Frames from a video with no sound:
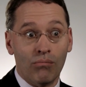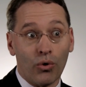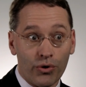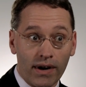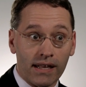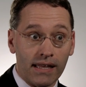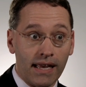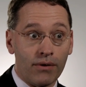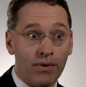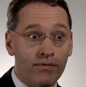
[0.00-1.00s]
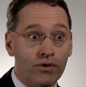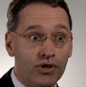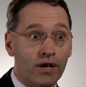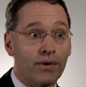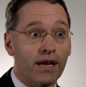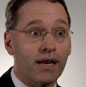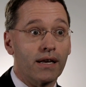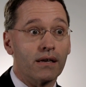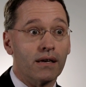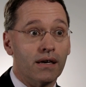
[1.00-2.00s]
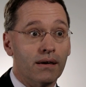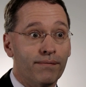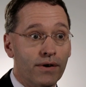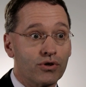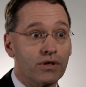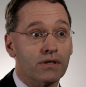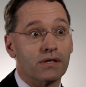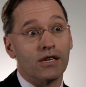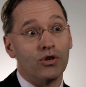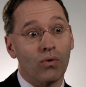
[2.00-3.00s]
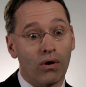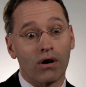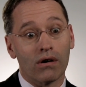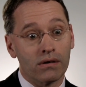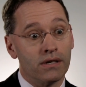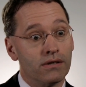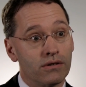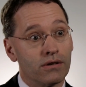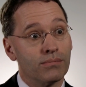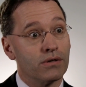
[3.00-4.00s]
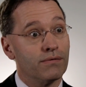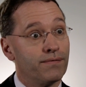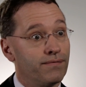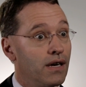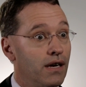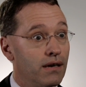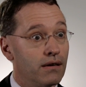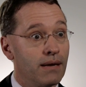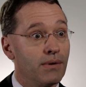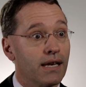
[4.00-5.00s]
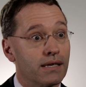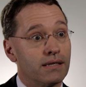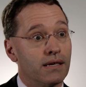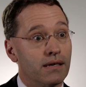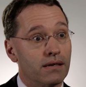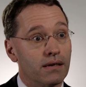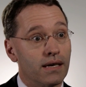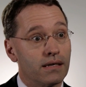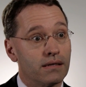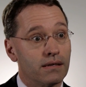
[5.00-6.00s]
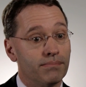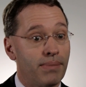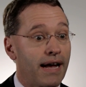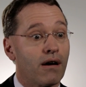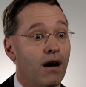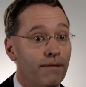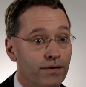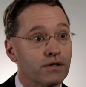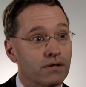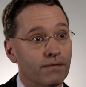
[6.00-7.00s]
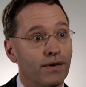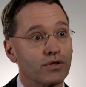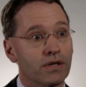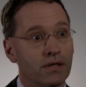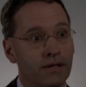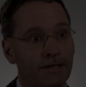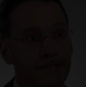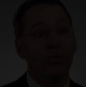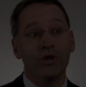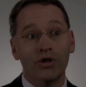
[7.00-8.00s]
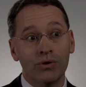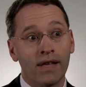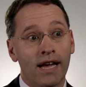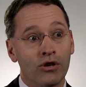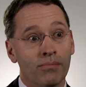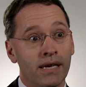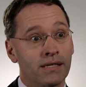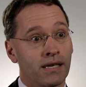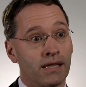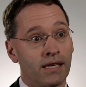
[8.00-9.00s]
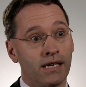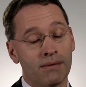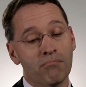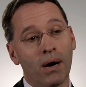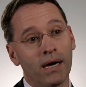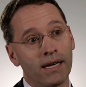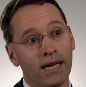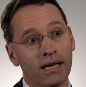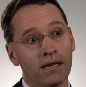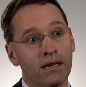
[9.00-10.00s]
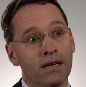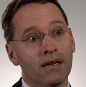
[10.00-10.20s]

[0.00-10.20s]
more directly at revenue generating uh, functions than you are in terms of uh, aiming at, uh, at uh, back office functions. When you do that, you're basically combining